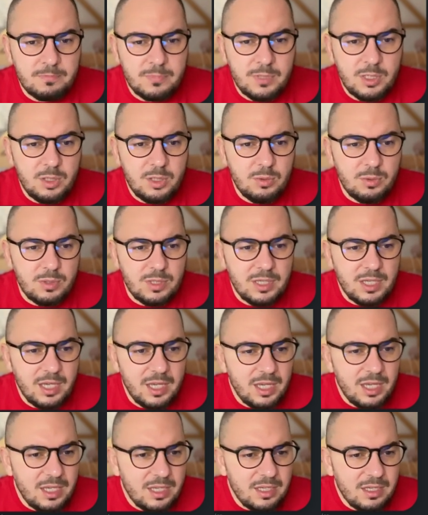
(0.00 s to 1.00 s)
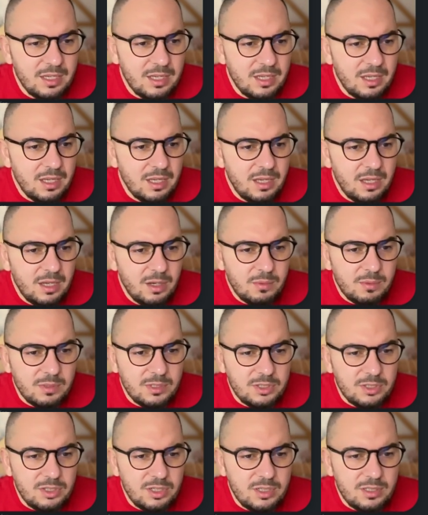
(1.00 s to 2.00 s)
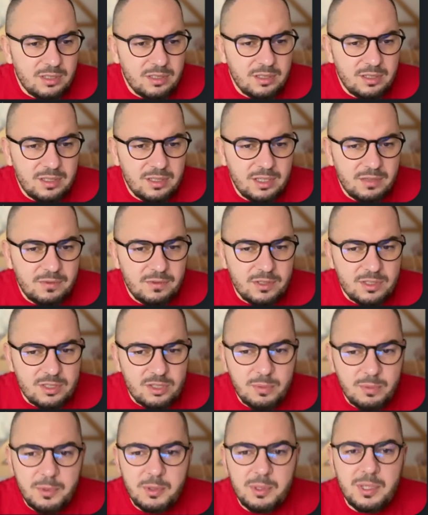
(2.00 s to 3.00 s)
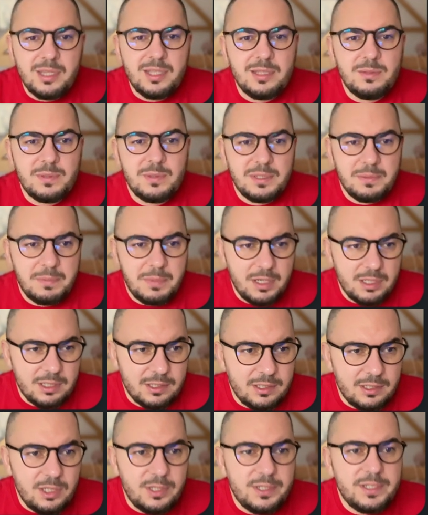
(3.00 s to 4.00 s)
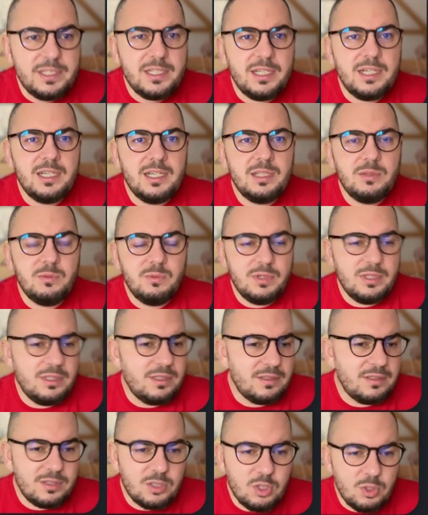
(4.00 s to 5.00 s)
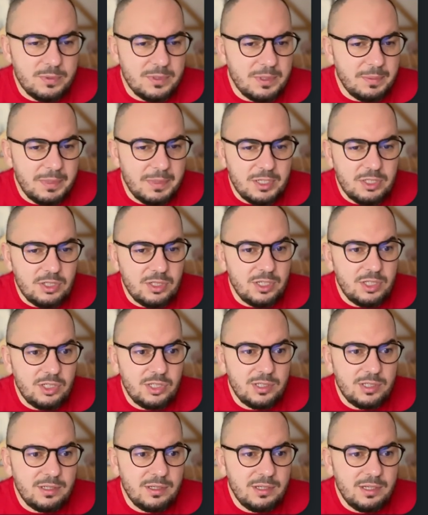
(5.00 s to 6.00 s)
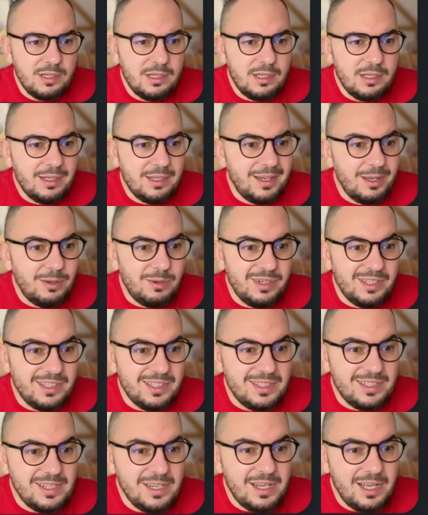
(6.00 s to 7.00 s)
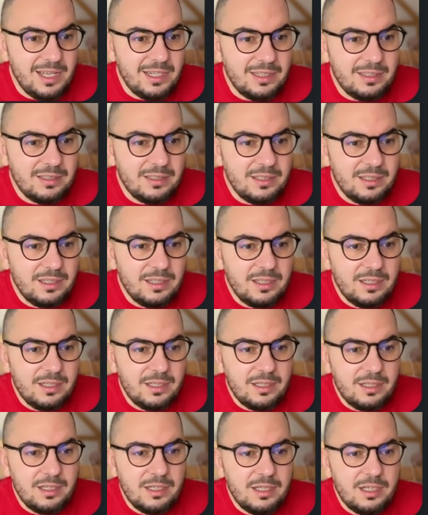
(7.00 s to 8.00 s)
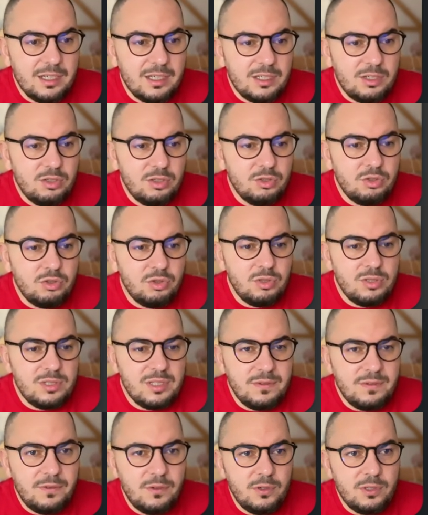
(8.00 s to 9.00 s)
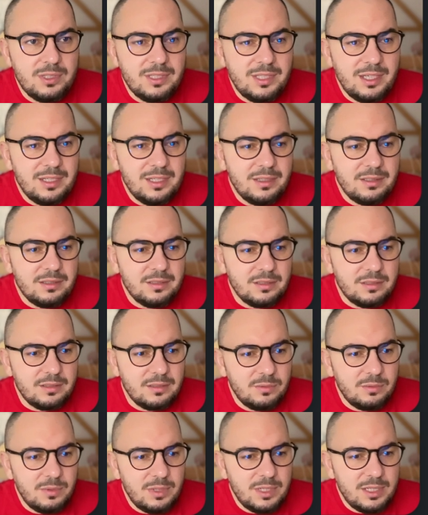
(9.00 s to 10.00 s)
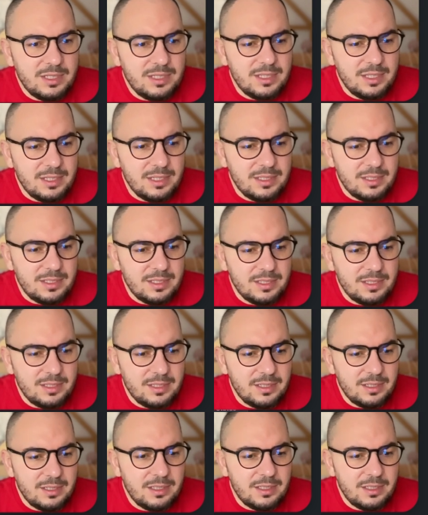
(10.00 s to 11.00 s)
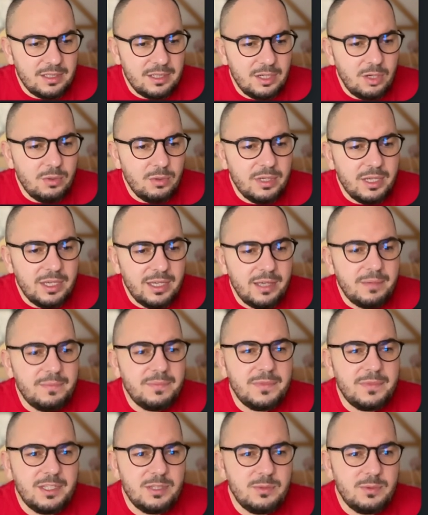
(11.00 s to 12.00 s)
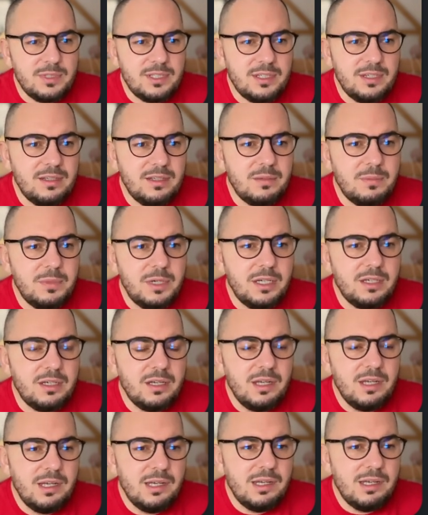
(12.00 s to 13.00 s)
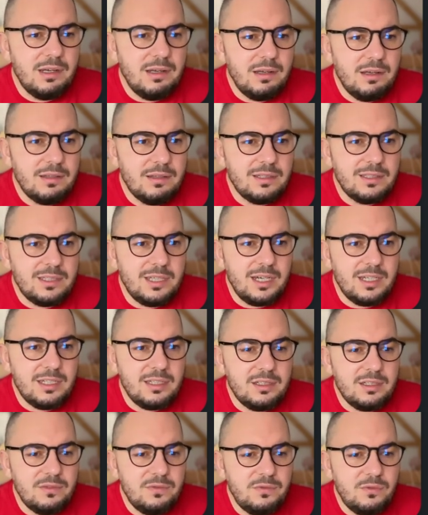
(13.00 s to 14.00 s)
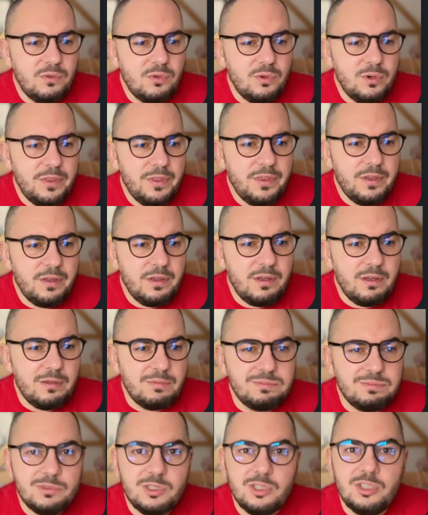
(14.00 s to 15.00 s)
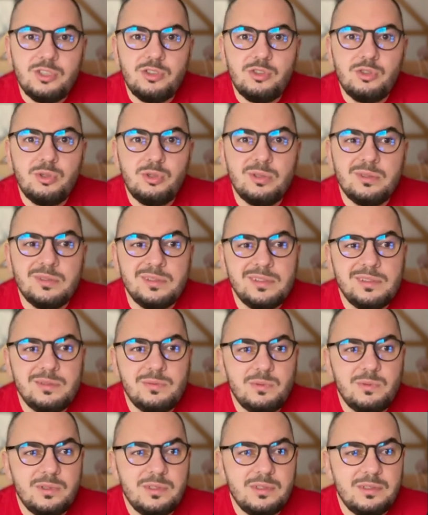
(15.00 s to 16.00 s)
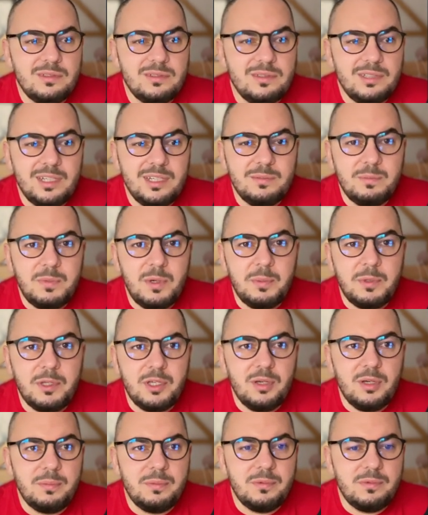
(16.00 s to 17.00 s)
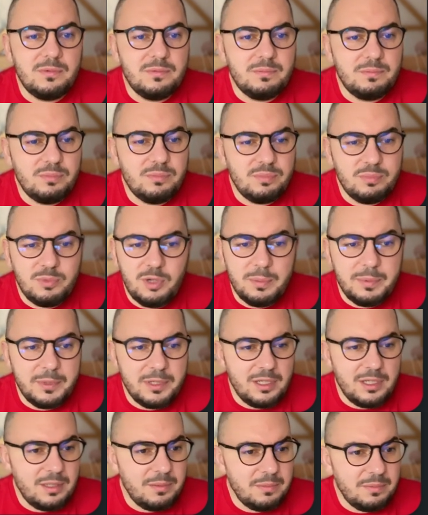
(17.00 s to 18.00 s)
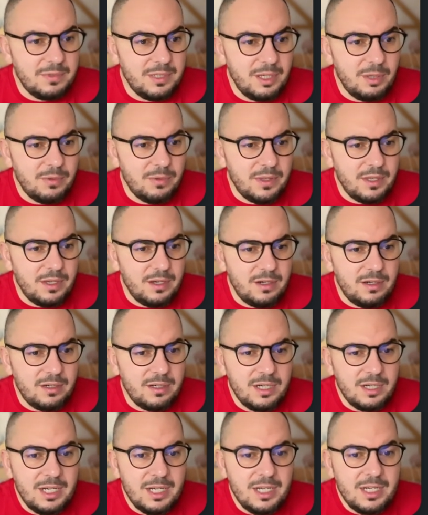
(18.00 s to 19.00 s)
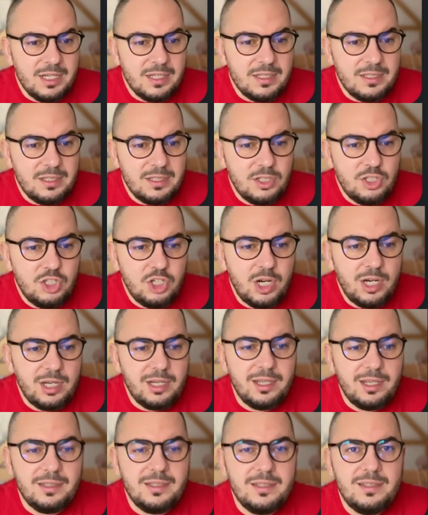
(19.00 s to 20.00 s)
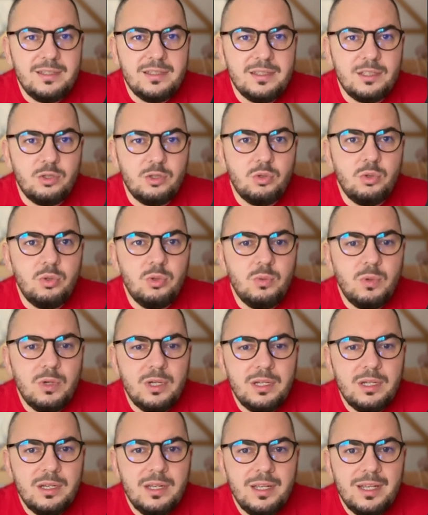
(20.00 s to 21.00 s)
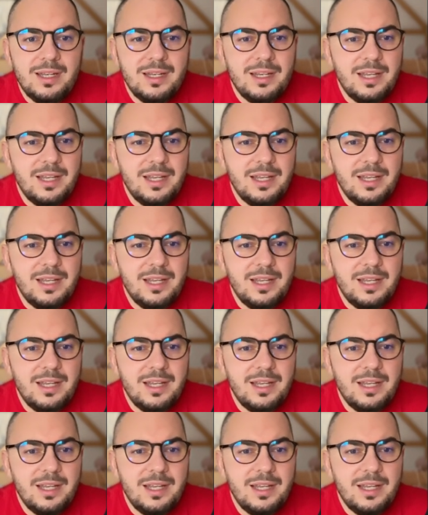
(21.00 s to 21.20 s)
Okay, when generating a link for a scope. Okay, this was a bug on our side with scopes and pagination. Now it's not. Controls default title. What is this? Okay, yeah, this was another bug. The title for the controls were not popping up properly. Now they are. Search highlight. This is a cool one.